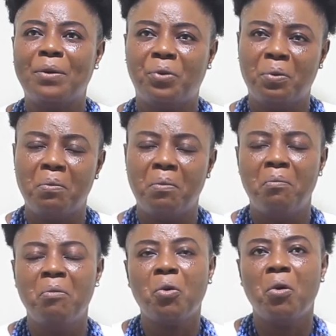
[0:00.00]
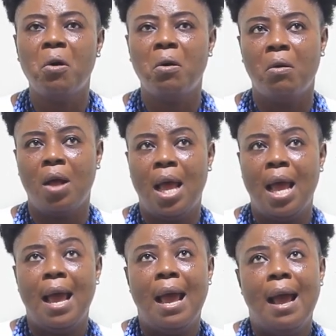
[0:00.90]
adom me ko
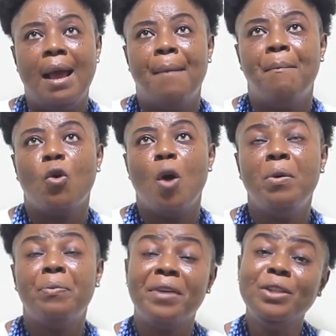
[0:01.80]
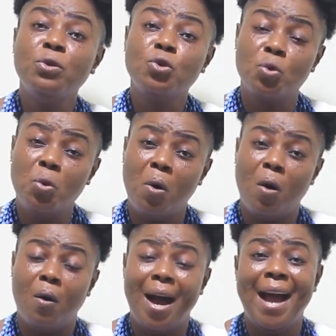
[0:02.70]
preparatory
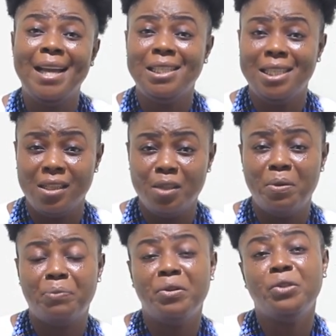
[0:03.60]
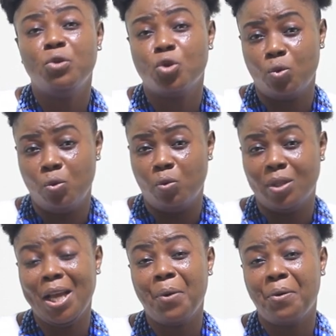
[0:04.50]
school Ideal preparatory school
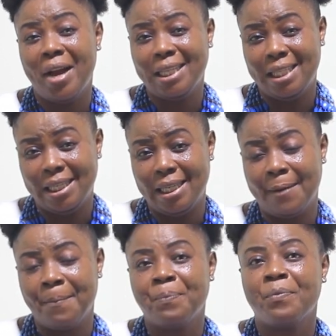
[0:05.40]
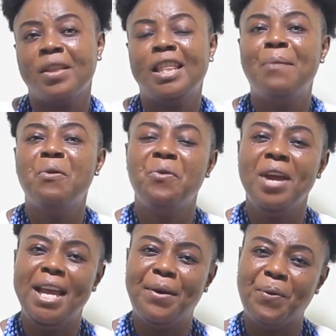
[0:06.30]
Takrade na me
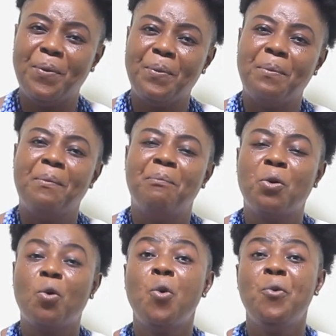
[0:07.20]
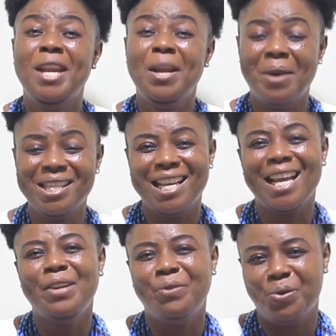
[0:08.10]
wie no we call Winneba
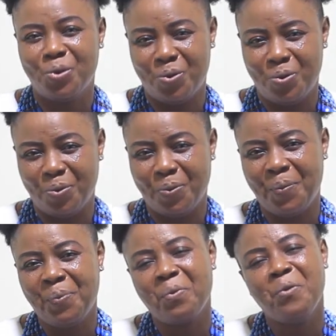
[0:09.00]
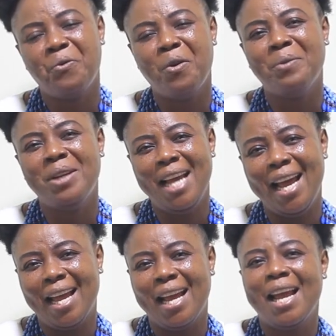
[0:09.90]
secondary school from
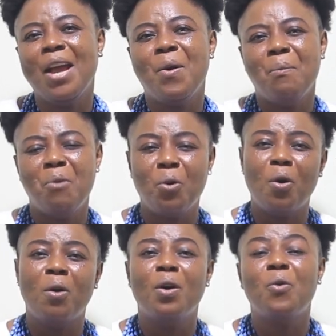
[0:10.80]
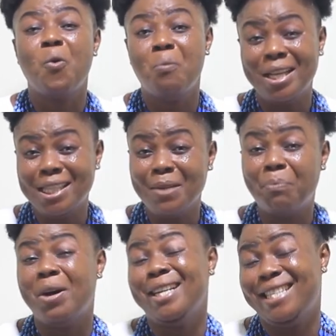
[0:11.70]
there we call Kumasi
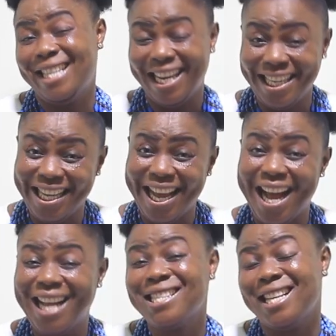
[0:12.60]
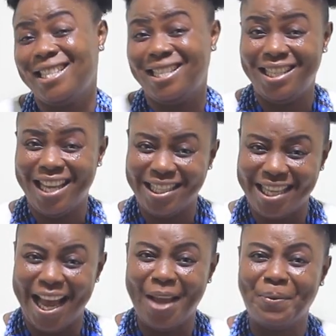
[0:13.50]
Polytechnic as at that
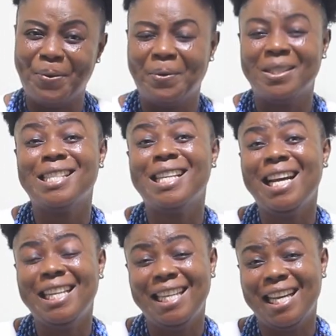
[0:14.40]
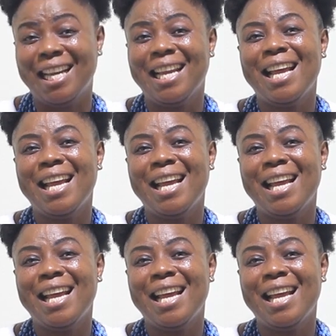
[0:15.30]
time no they say there